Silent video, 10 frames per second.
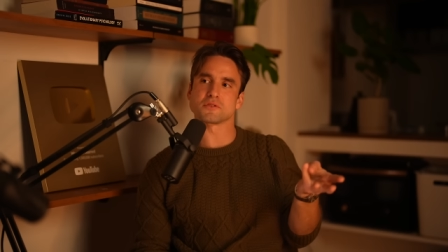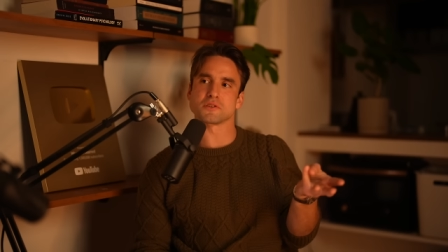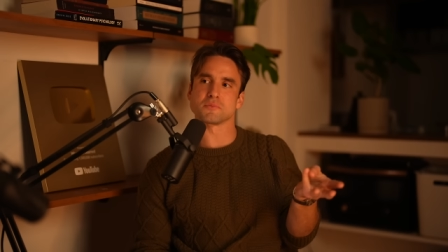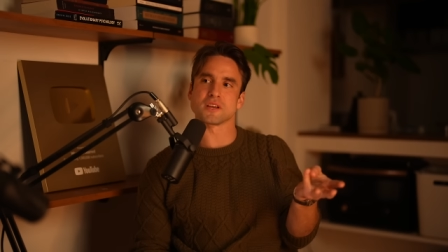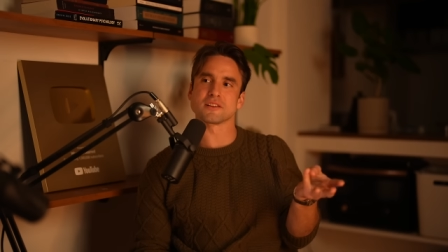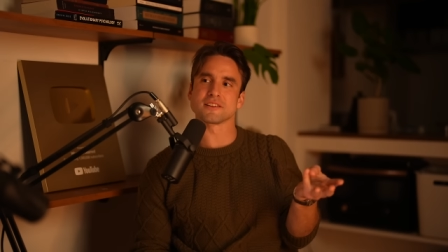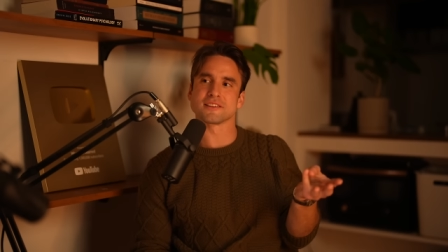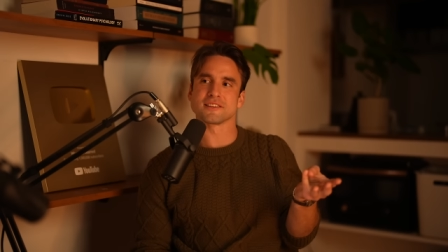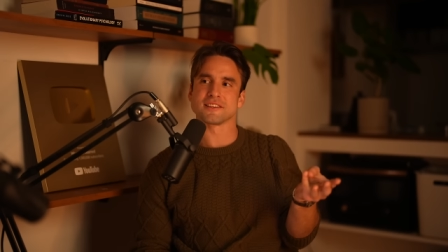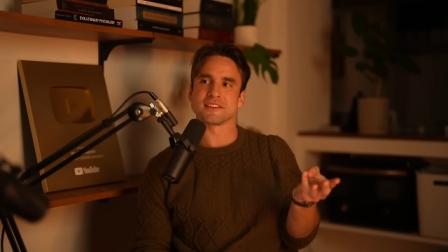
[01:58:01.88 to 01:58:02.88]
in men.
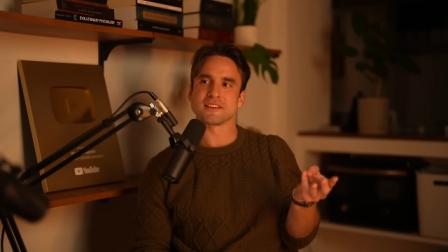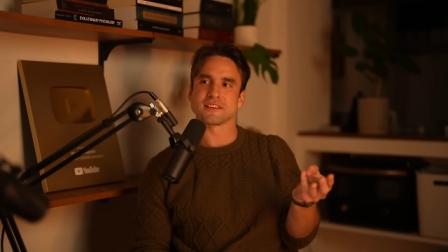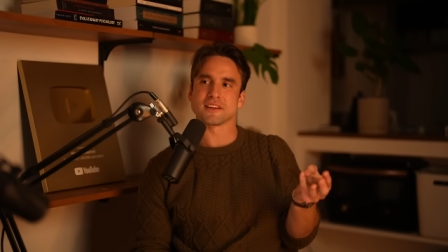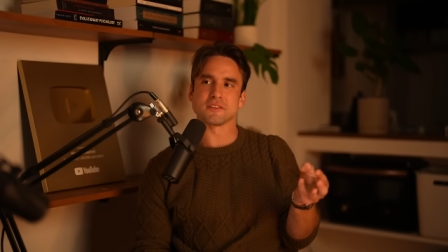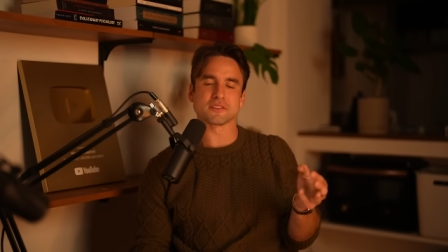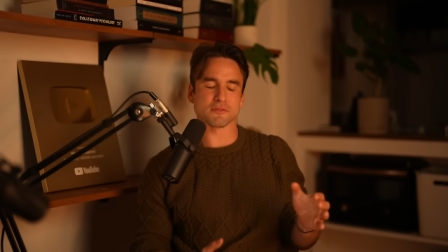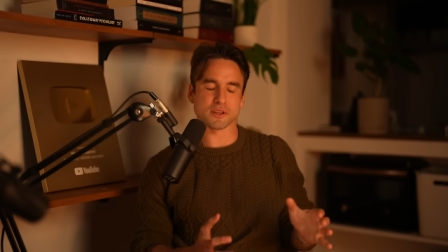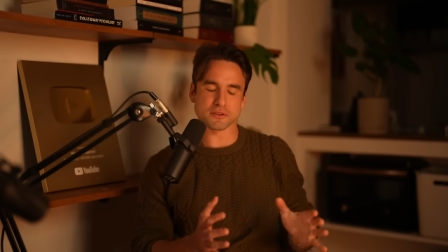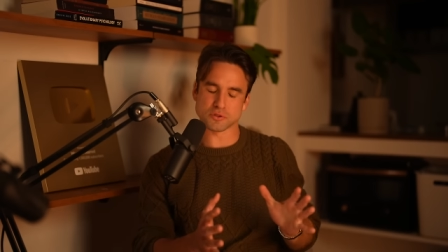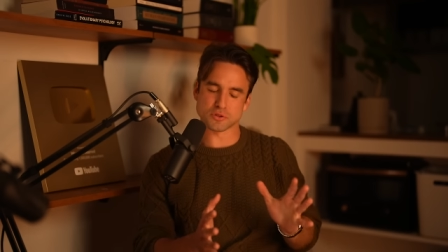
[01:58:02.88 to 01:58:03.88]
Mm-hmm. And these have
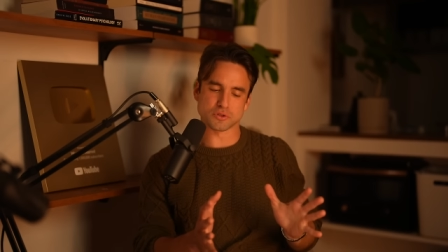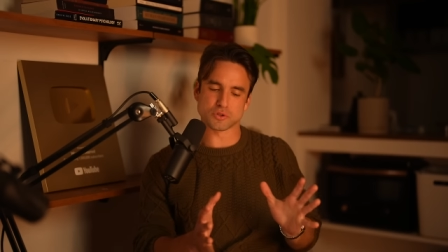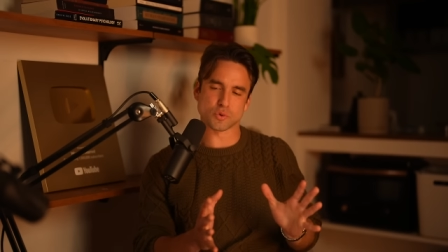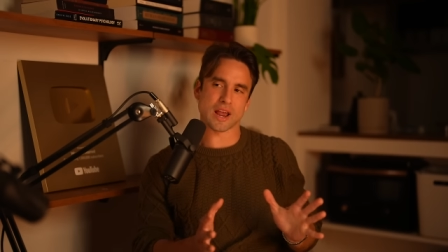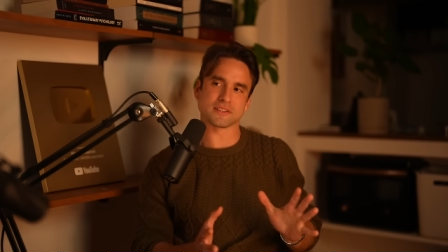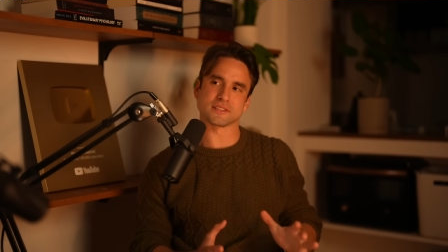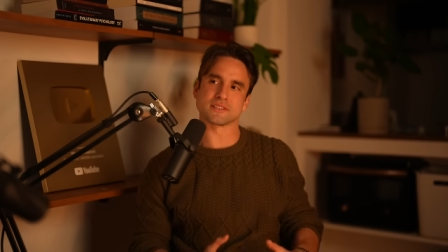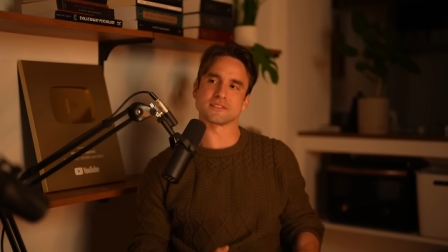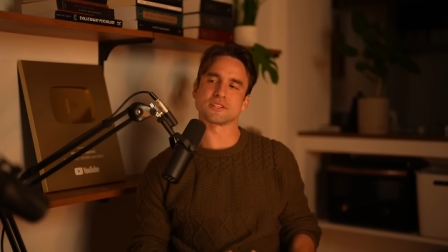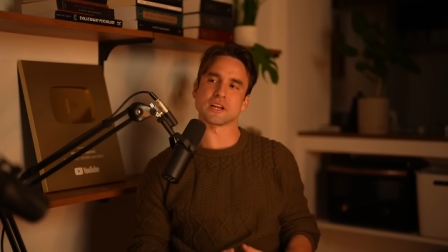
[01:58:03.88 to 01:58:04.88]
like dr-
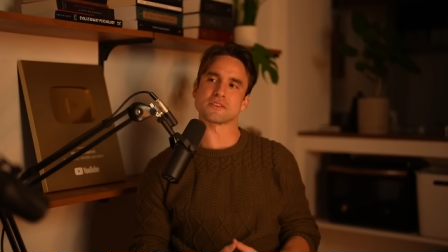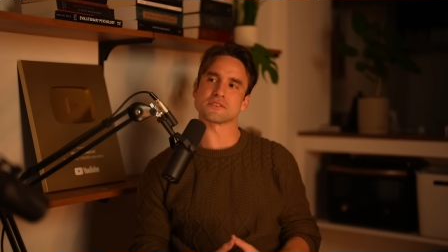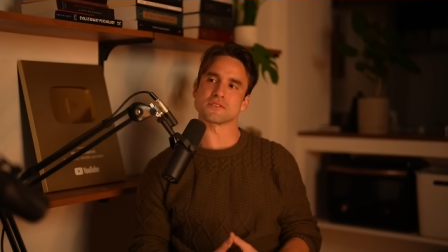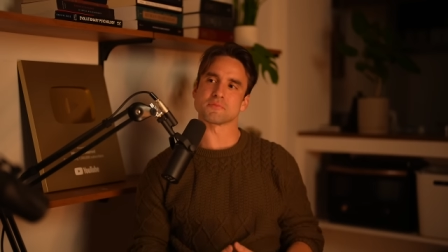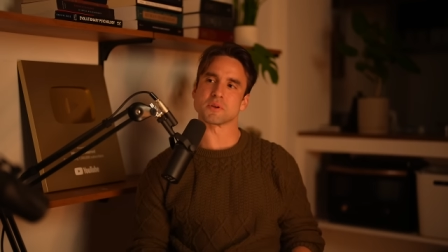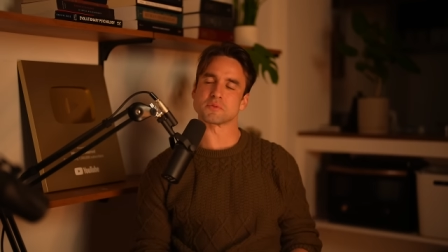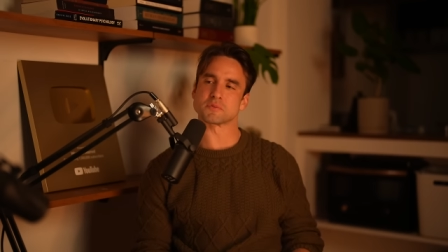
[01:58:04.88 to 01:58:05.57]
drastic changes on people's